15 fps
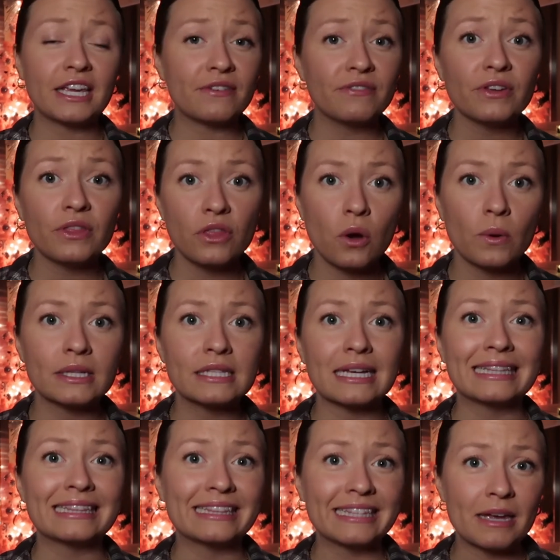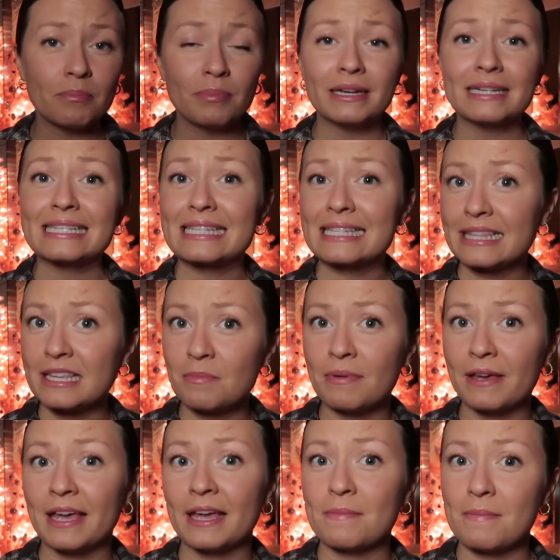Even though it's a lip
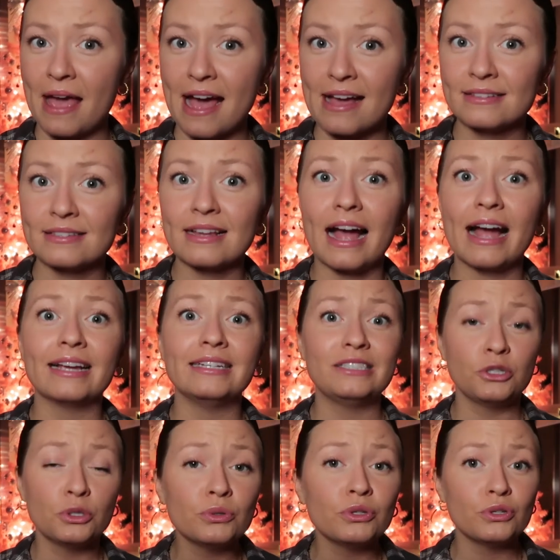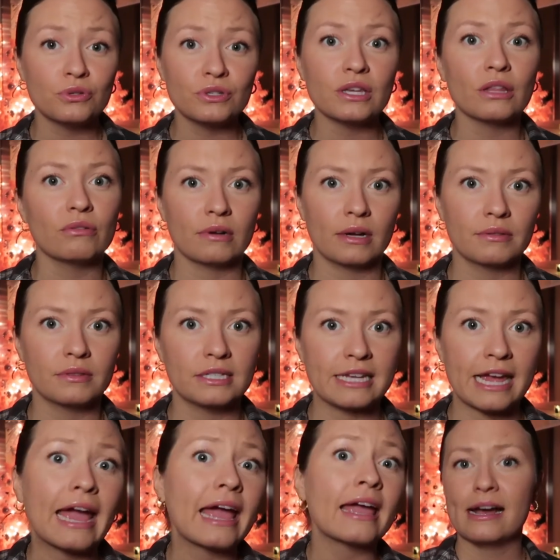sleeping mask, I do use it throughout the
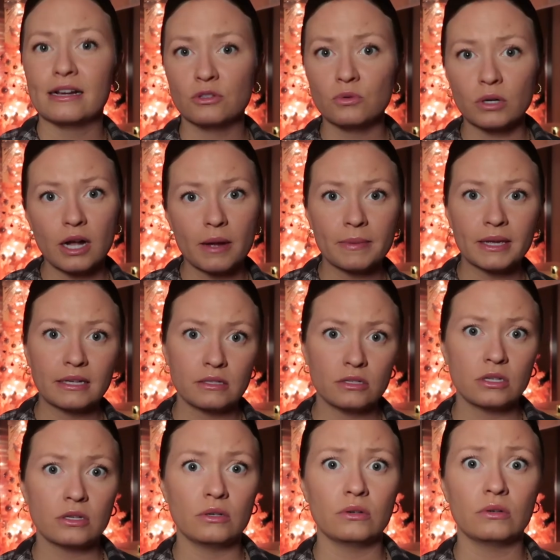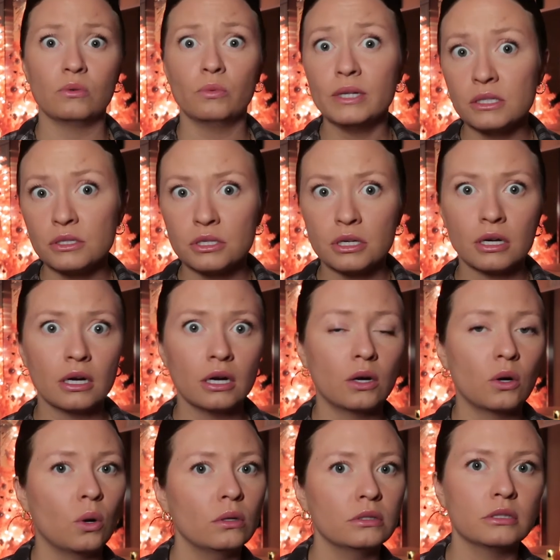day. As we're coming into winter,
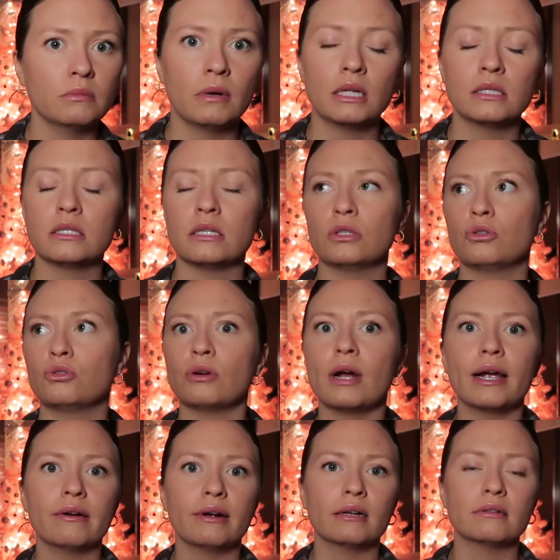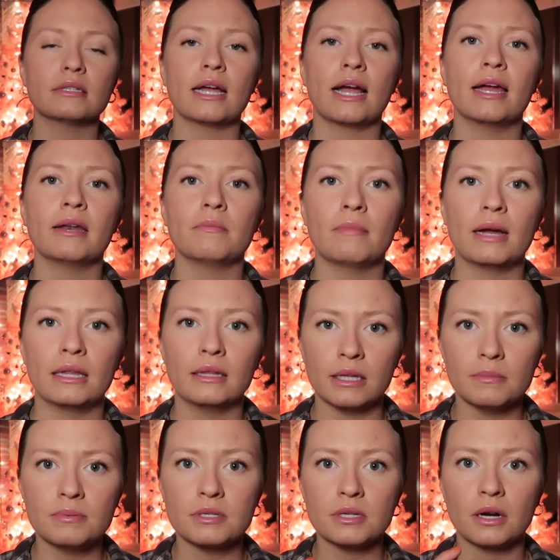colder months, it's drier outside, my
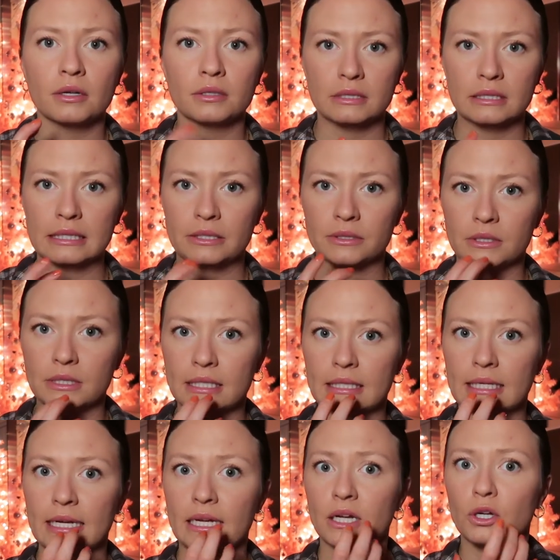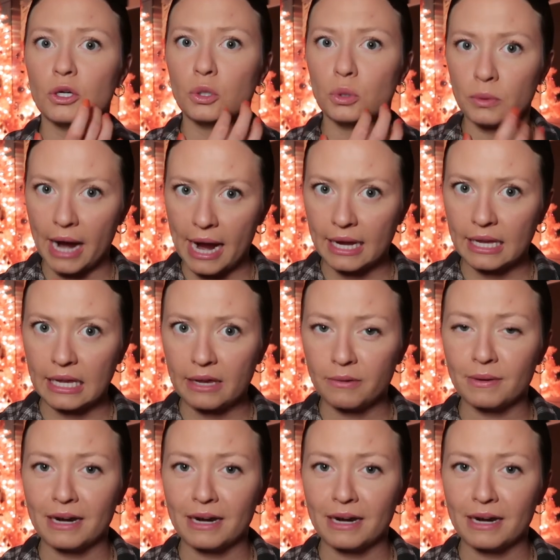lips are literally like cracky.